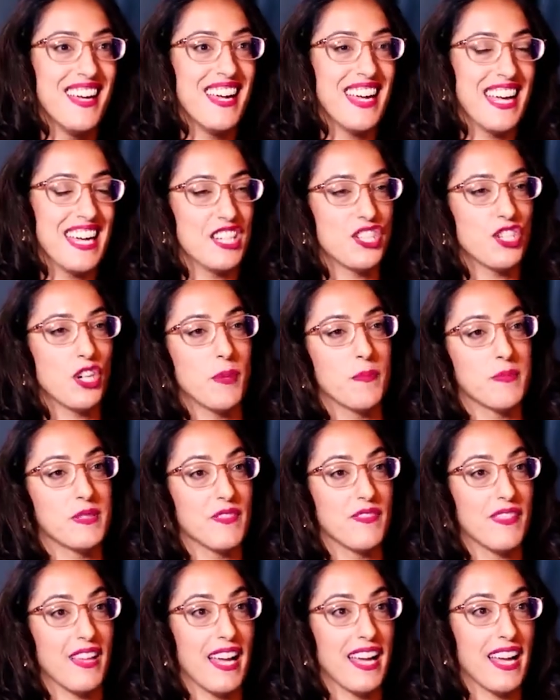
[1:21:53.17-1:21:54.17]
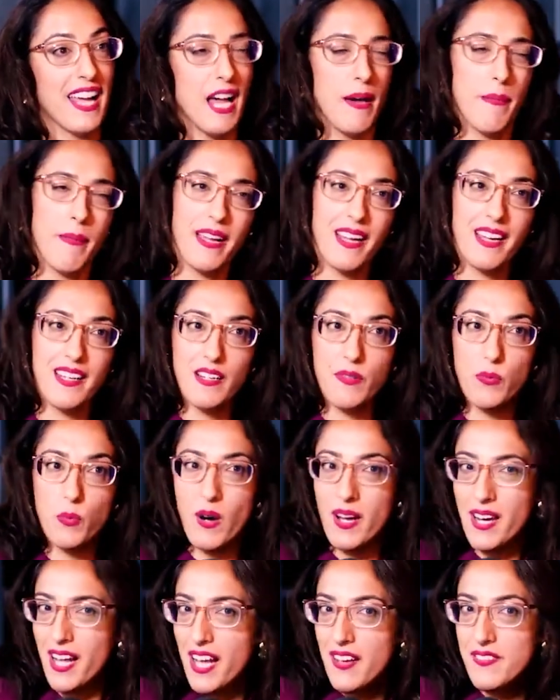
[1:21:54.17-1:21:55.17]
in terms of like, am I going to
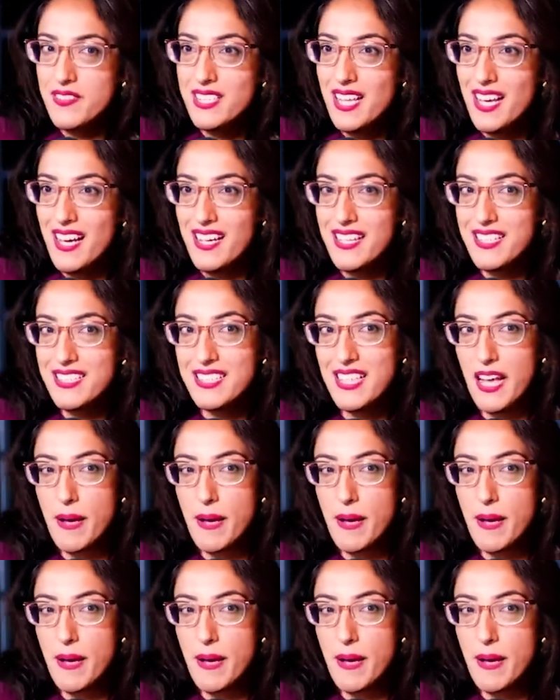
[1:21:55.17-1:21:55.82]
want to have sex?